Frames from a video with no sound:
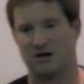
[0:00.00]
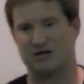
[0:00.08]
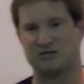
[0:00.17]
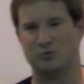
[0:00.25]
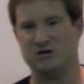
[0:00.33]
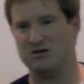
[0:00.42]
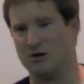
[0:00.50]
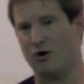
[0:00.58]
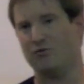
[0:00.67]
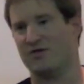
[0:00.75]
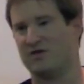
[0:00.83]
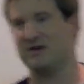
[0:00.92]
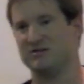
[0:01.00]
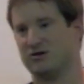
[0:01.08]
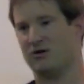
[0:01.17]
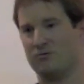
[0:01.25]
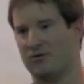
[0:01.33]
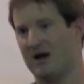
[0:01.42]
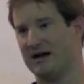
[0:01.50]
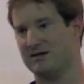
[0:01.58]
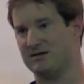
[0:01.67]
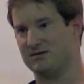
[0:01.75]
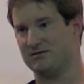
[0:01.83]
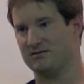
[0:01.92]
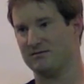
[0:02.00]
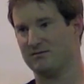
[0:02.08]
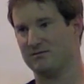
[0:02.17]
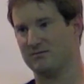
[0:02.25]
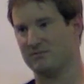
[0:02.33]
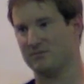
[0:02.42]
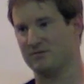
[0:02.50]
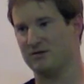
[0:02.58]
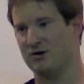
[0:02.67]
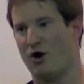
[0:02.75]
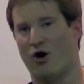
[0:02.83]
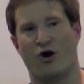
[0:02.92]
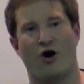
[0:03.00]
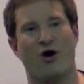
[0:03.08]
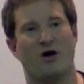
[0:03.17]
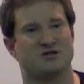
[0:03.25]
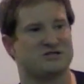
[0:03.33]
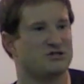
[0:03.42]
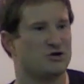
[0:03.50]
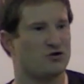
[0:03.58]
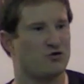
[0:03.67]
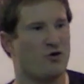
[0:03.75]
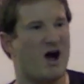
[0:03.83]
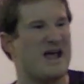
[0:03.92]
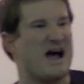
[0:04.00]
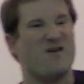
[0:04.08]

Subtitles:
Because we know that things aren't right. Our hearts cry